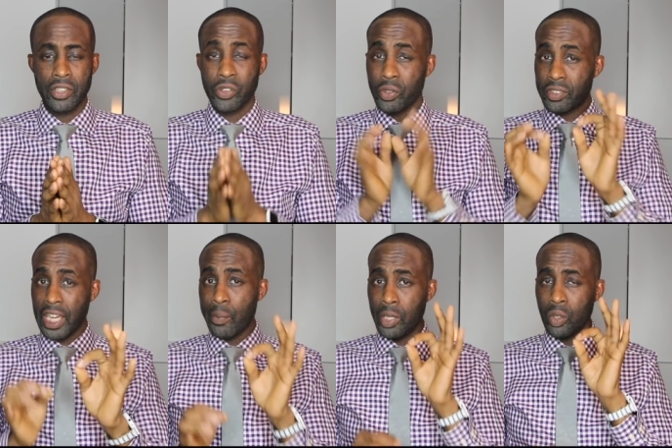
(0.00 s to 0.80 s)
So the
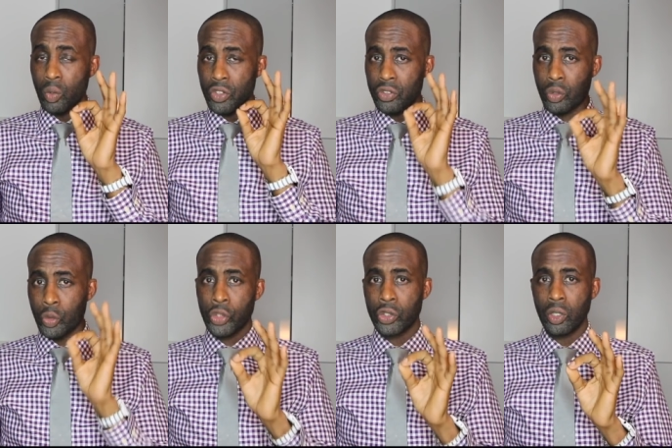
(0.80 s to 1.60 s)
timing was
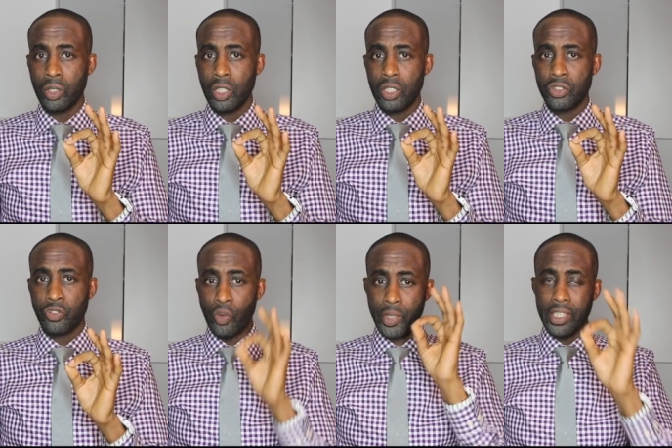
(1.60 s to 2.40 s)
crucial
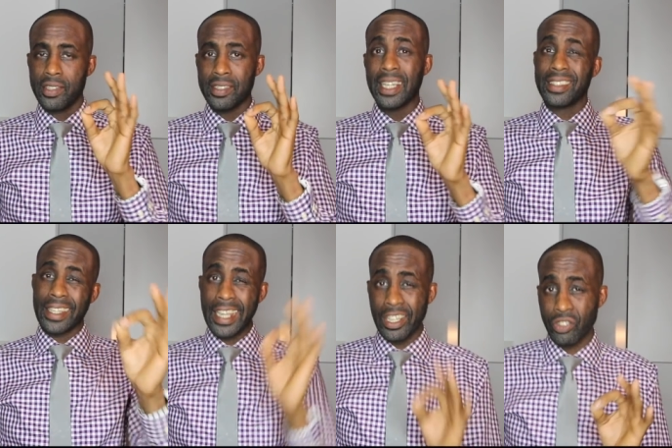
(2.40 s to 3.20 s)
for me to decide to
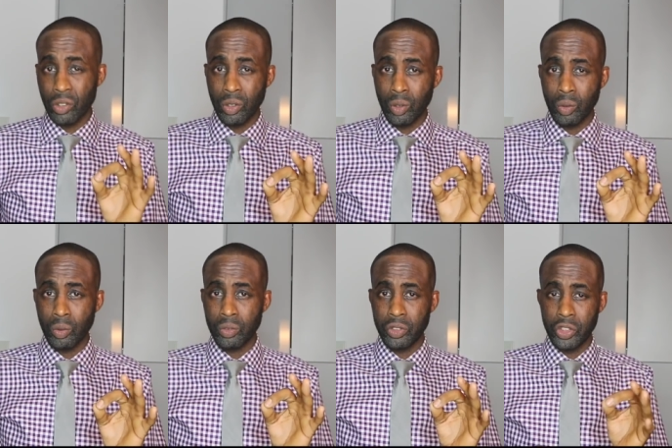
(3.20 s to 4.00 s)

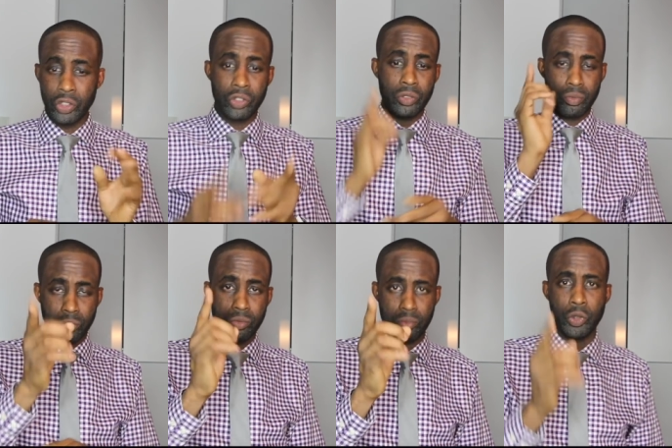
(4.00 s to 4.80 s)
cancel, to
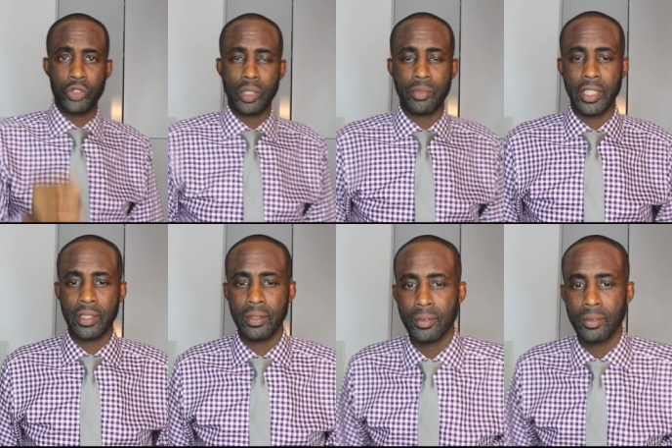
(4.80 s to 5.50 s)
do something.